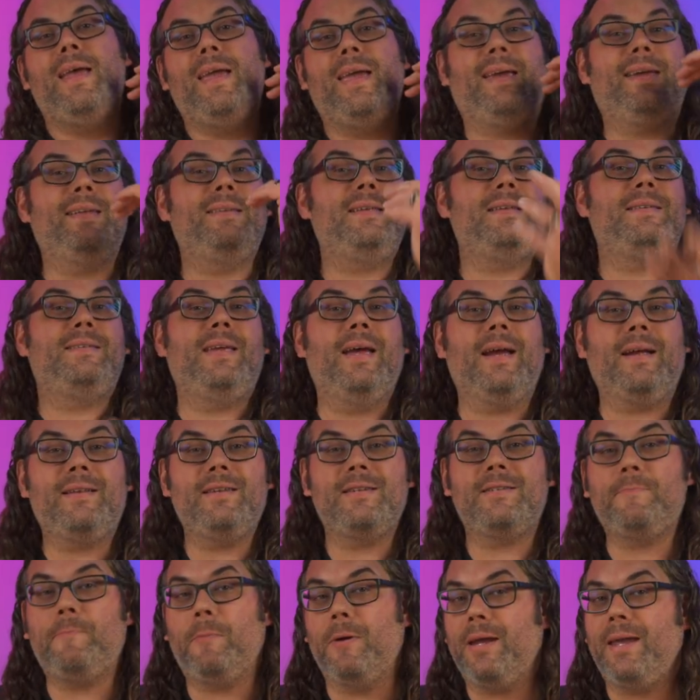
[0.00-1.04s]
It can detect
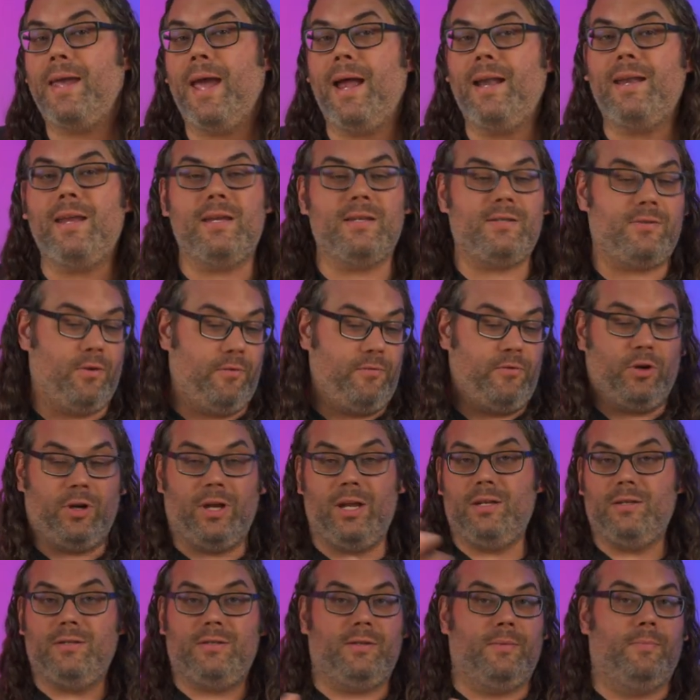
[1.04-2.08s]
spaghetti, so if you're
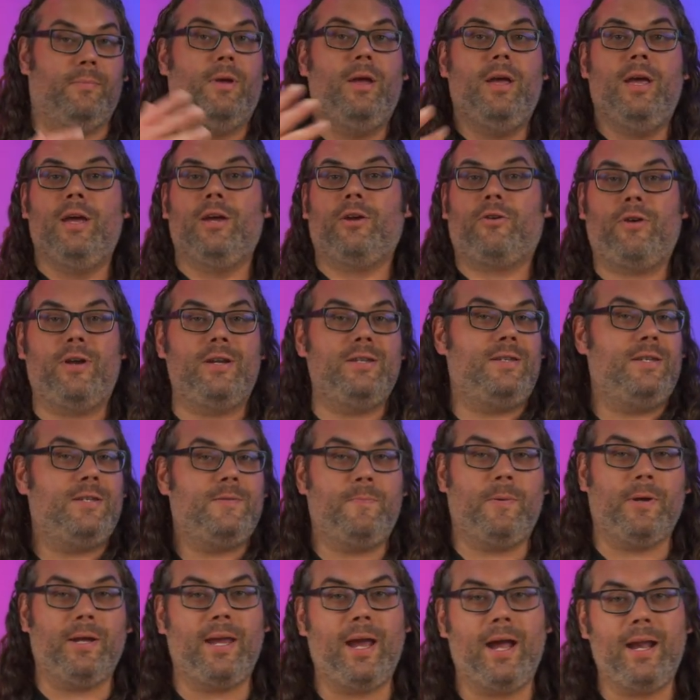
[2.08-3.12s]
getting some crazy
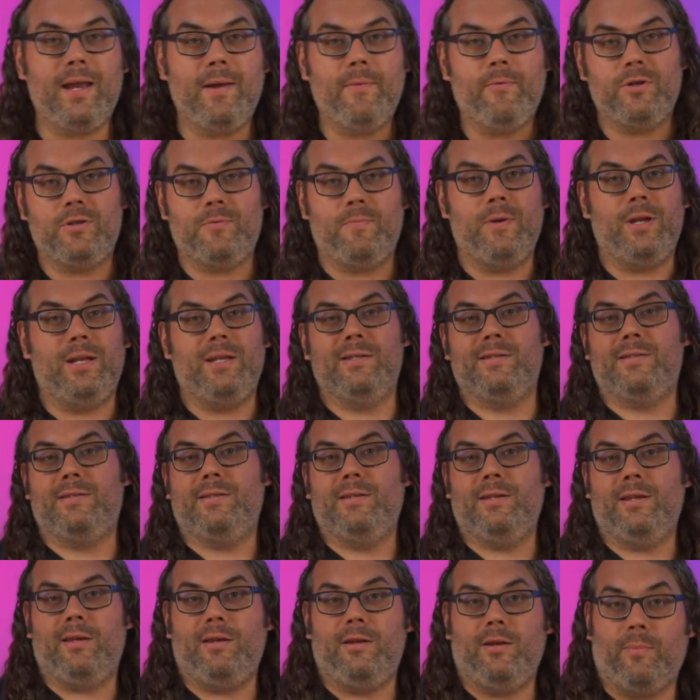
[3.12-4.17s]
spaghetti, which
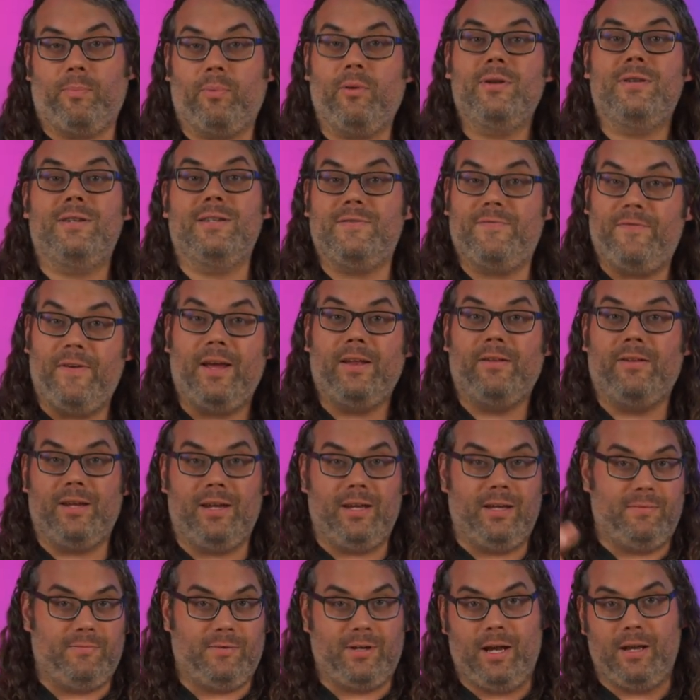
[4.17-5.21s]
means your print is
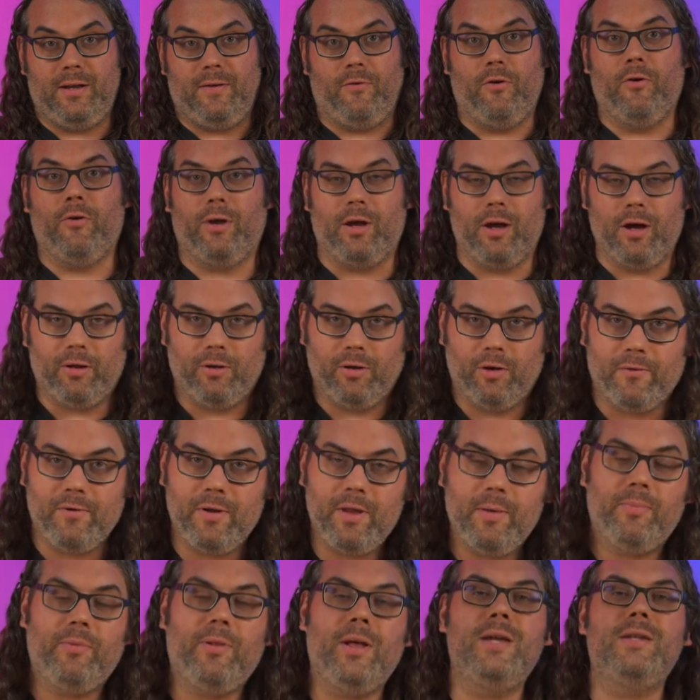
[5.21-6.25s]
failing and kind of going all over
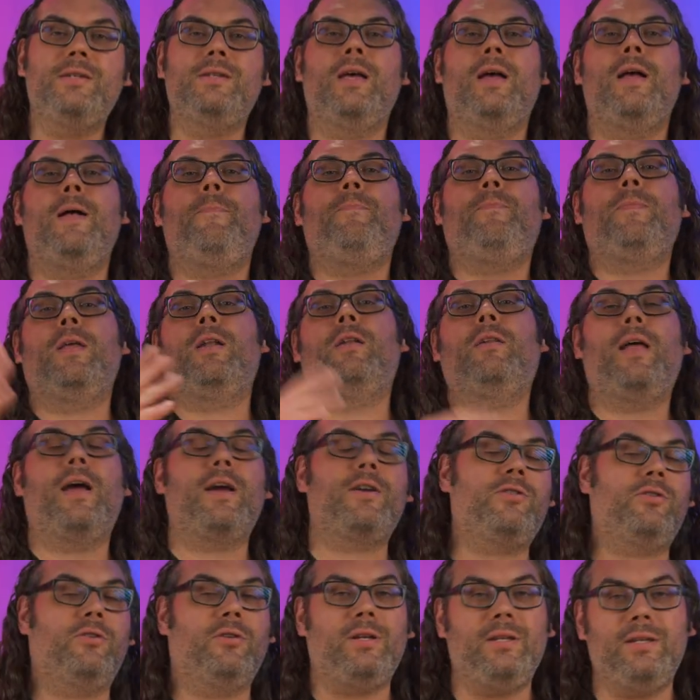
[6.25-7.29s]
the place, it'll
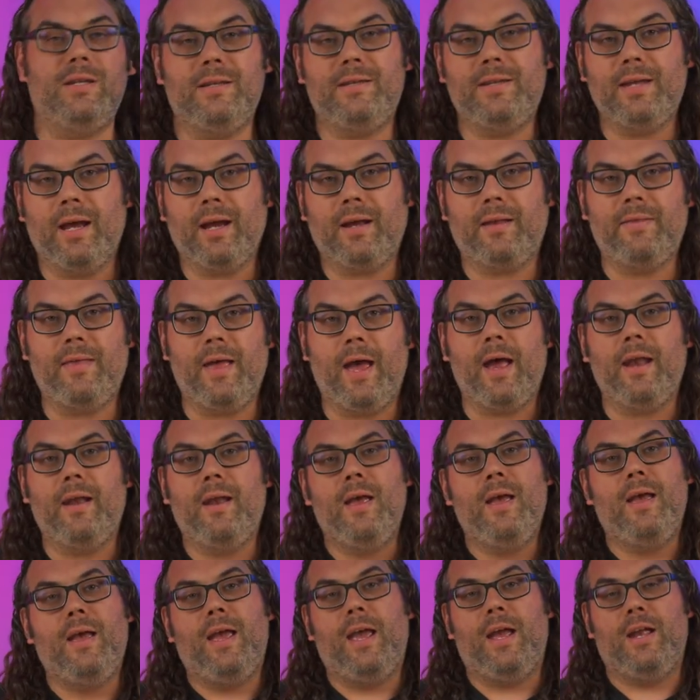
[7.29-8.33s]
actually detect that
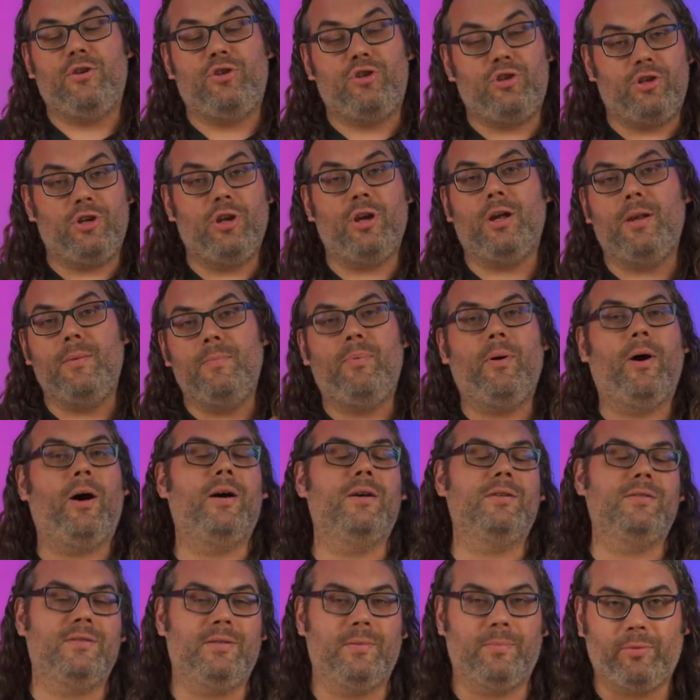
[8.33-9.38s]
and should
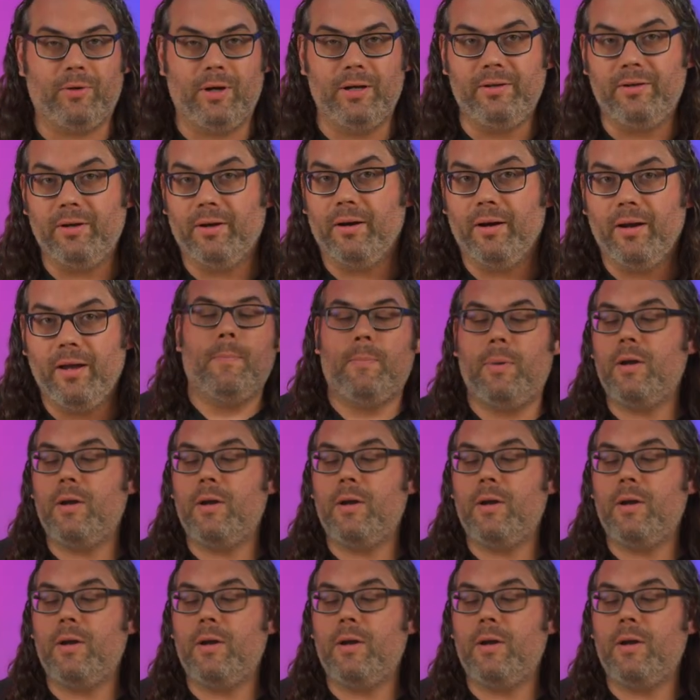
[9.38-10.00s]
pause the printer.